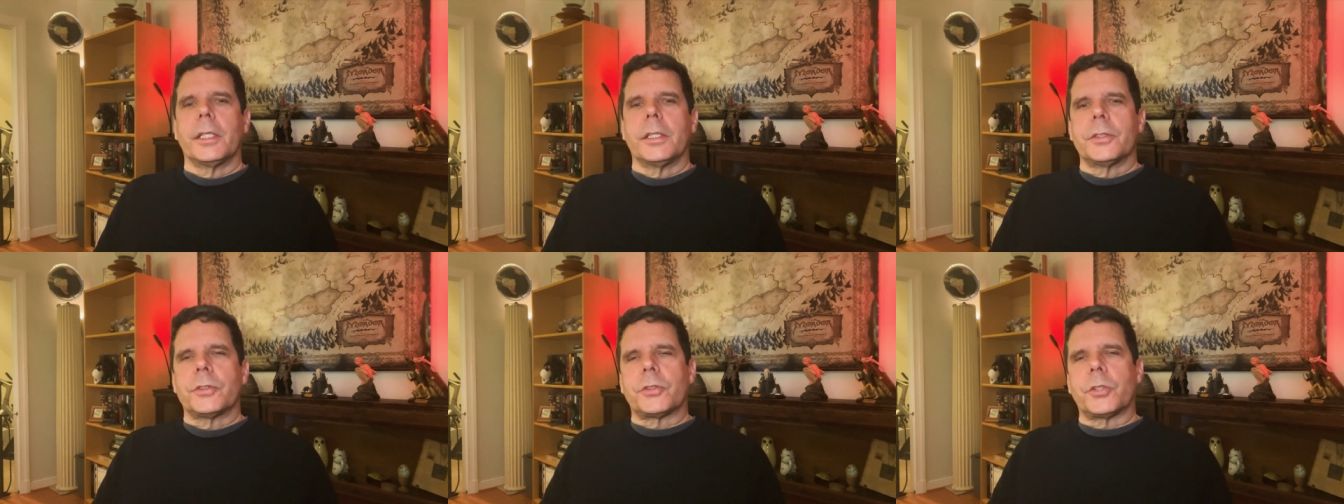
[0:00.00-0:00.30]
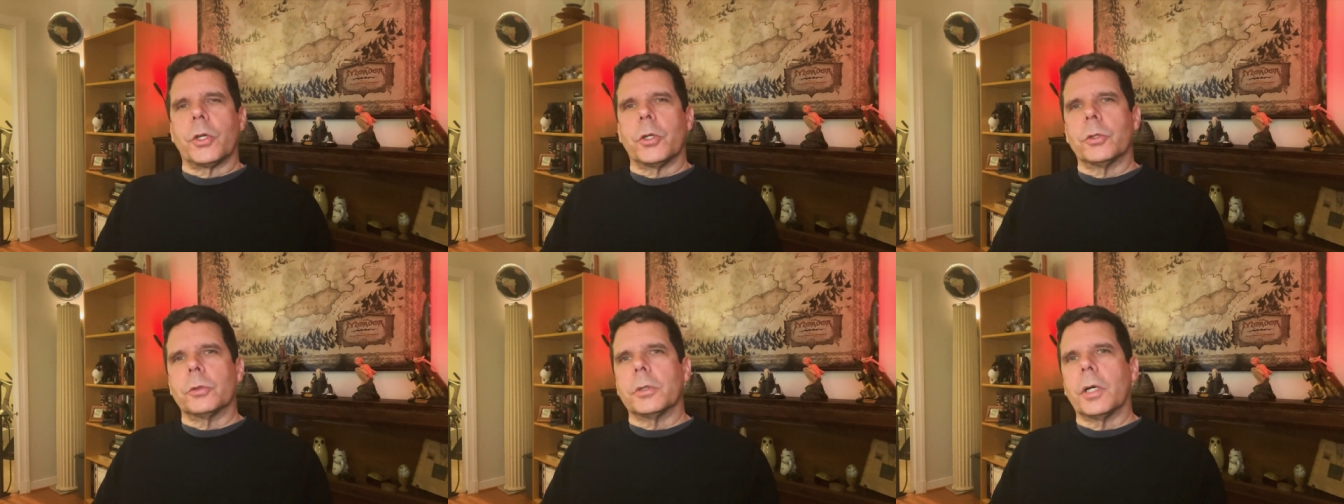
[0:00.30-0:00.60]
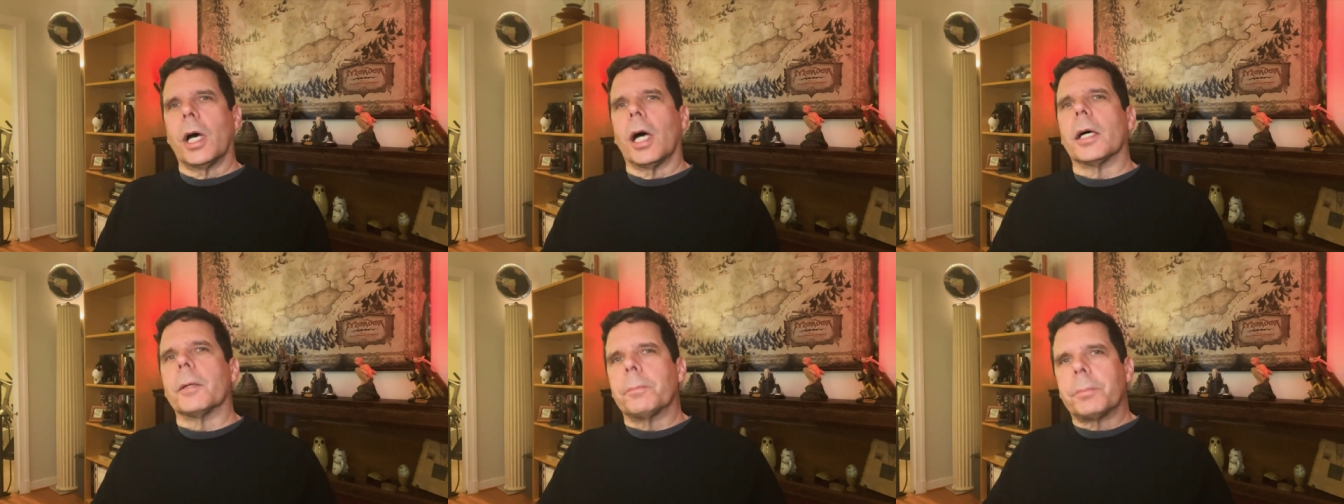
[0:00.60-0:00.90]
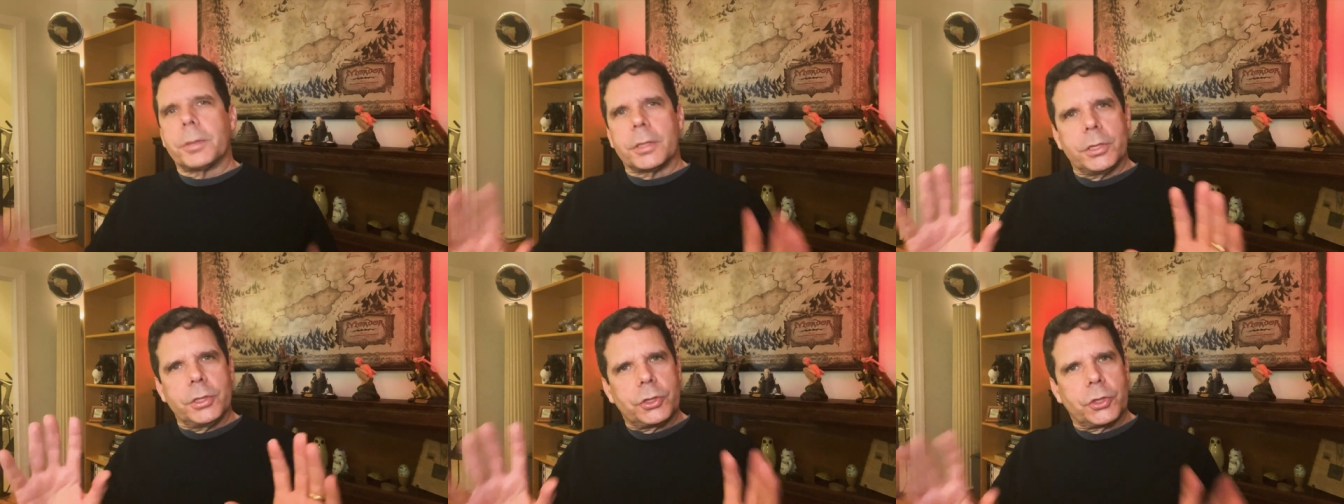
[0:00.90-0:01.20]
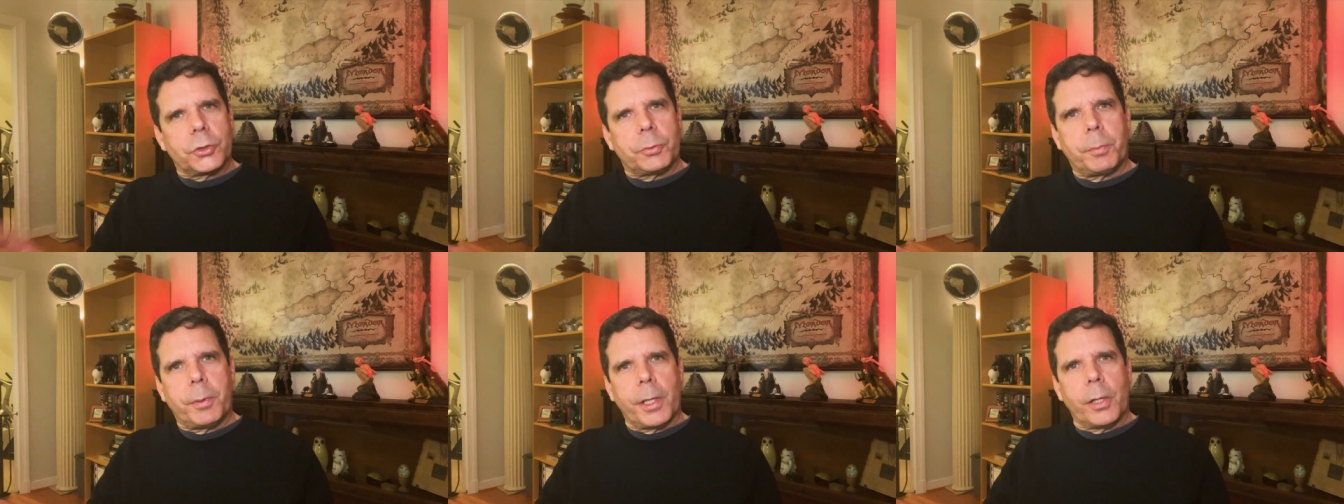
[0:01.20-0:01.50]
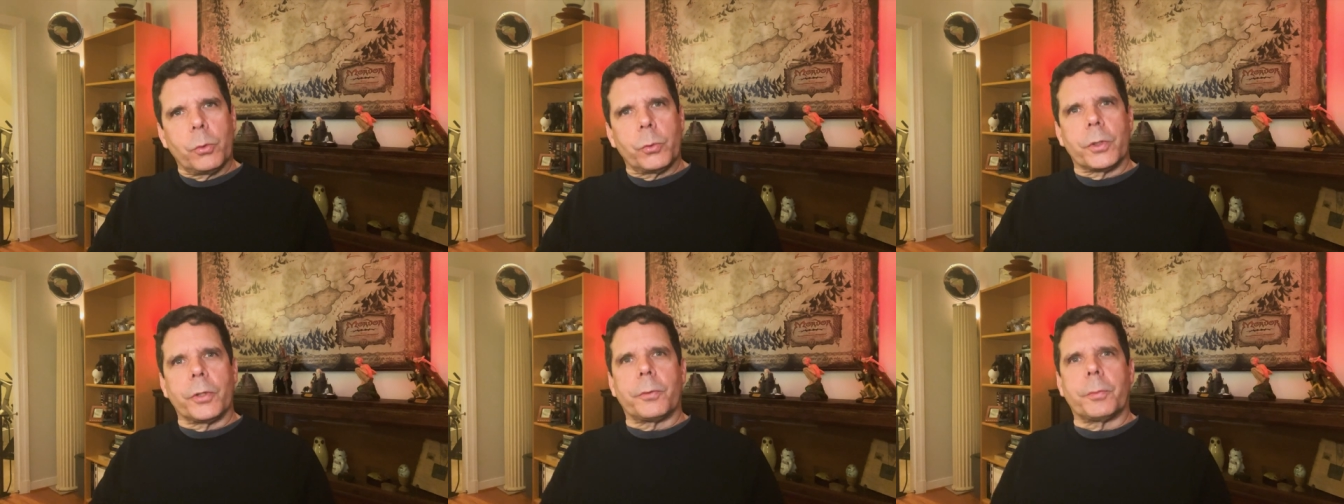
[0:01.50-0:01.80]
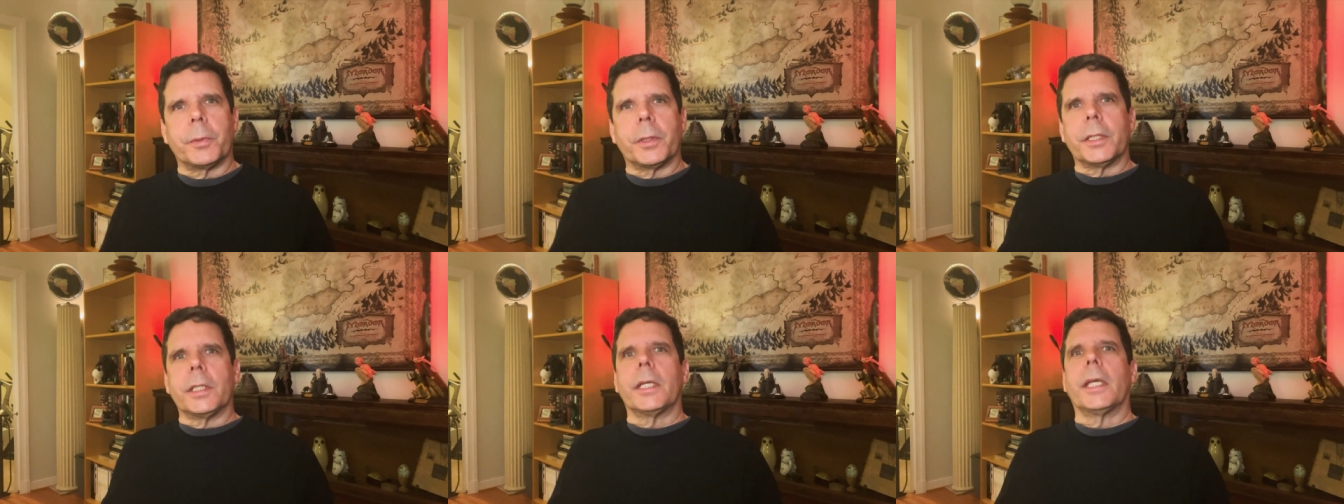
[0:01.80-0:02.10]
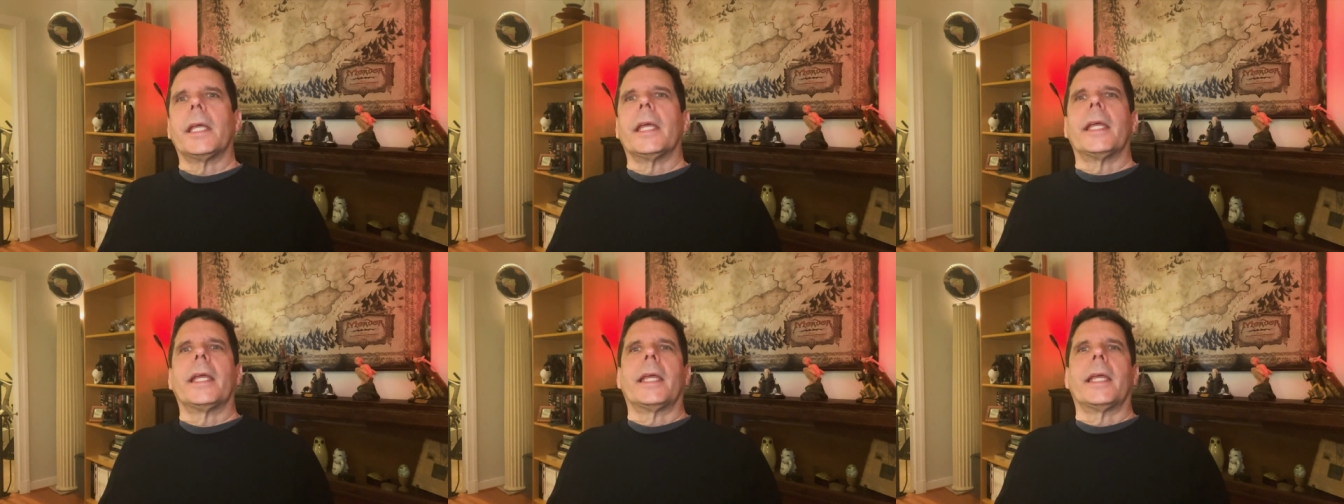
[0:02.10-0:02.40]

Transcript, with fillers: So uh, please just bear with me